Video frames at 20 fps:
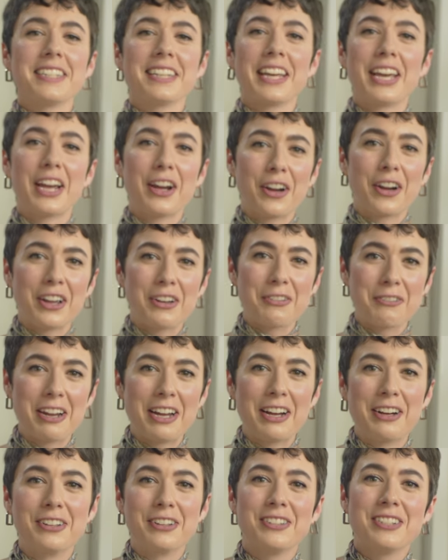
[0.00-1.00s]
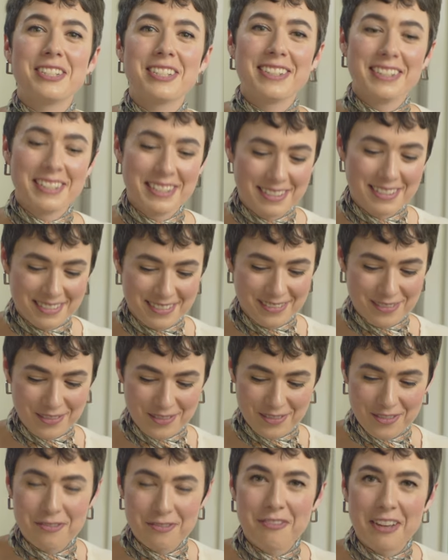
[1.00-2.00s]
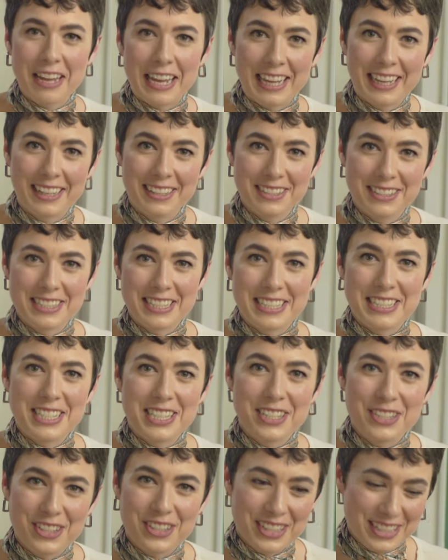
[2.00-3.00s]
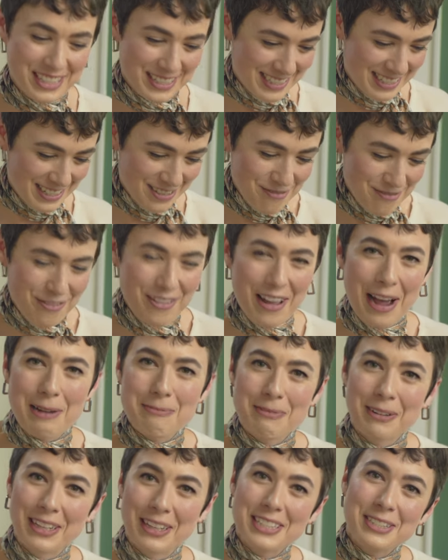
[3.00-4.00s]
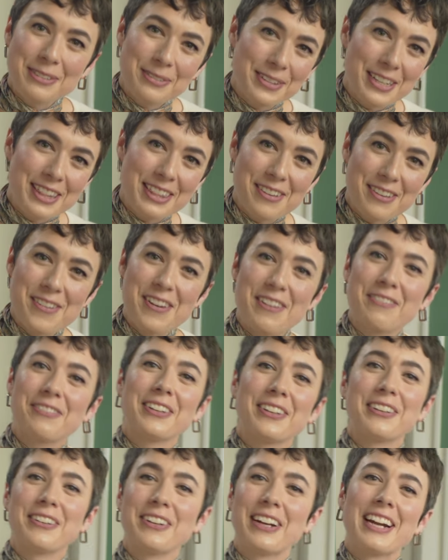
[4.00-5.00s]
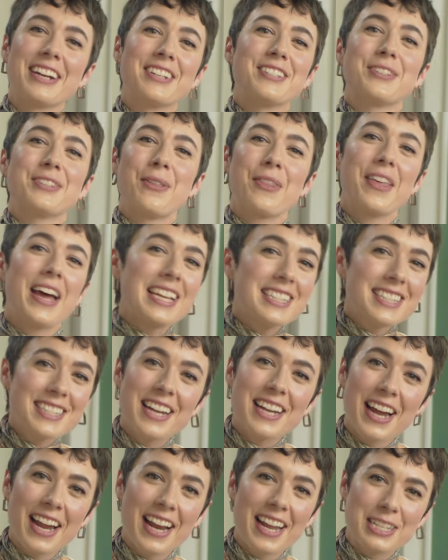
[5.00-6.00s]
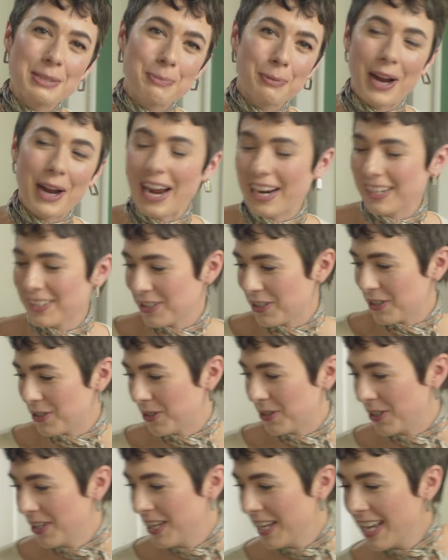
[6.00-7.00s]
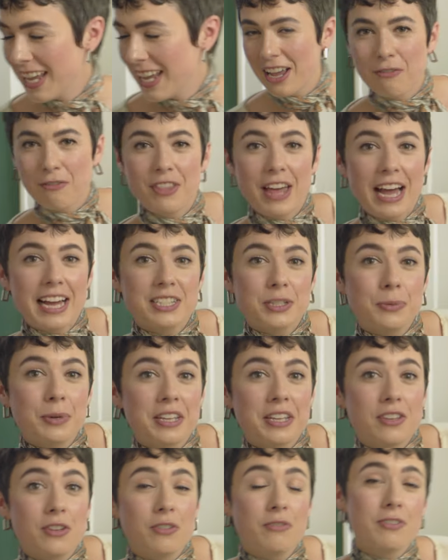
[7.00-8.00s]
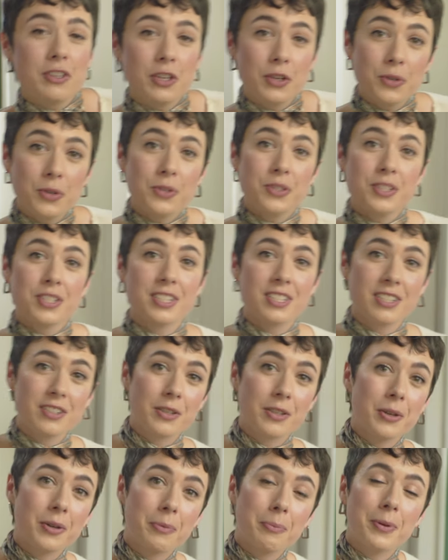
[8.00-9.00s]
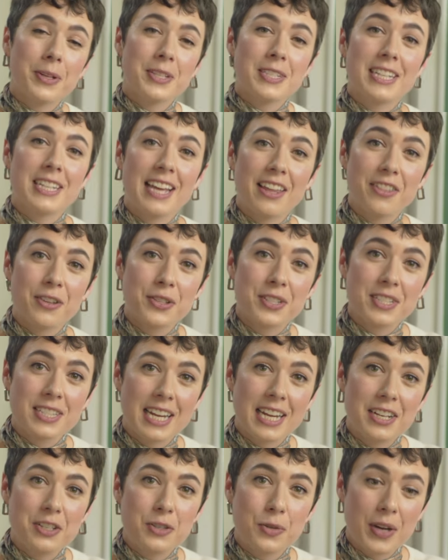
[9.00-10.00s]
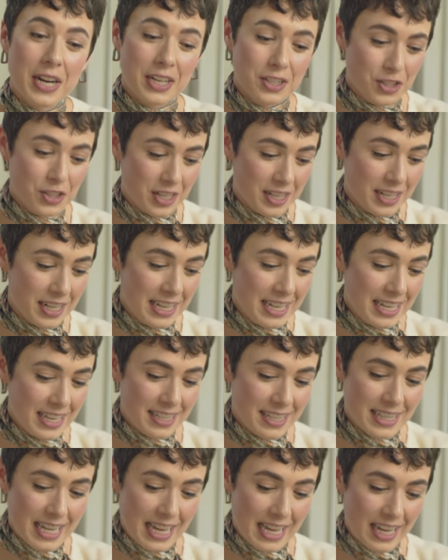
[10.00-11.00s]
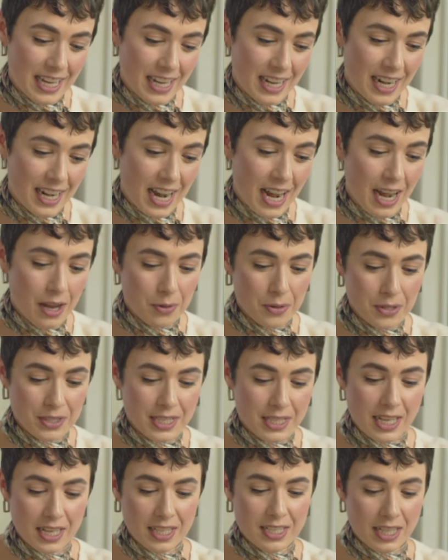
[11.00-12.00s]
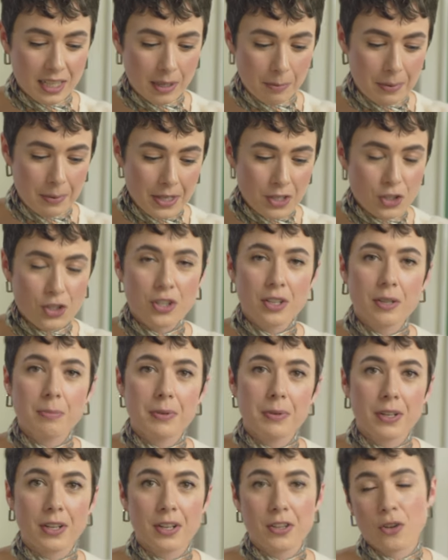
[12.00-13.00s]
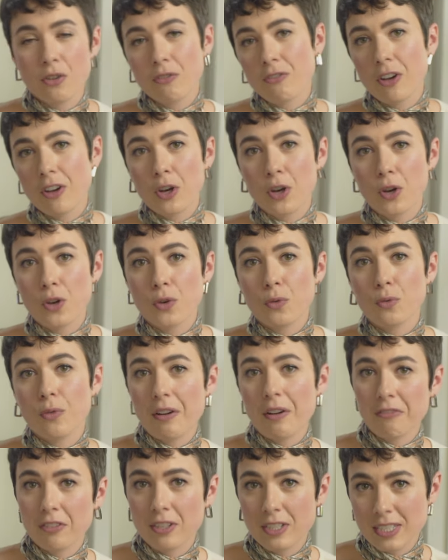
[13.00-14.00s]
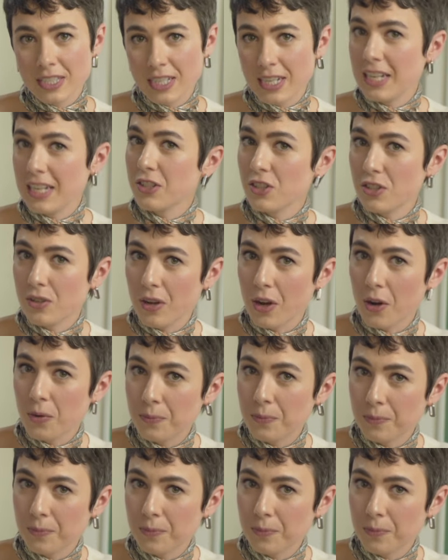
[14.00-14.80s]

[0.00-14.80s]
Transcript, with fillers: to carry around fans and dishes and fabrics with you everywhere. So that's not as practical. If that's what you've used to put together design direction, then I would say take a picture, put it on your phone, reference it as you go.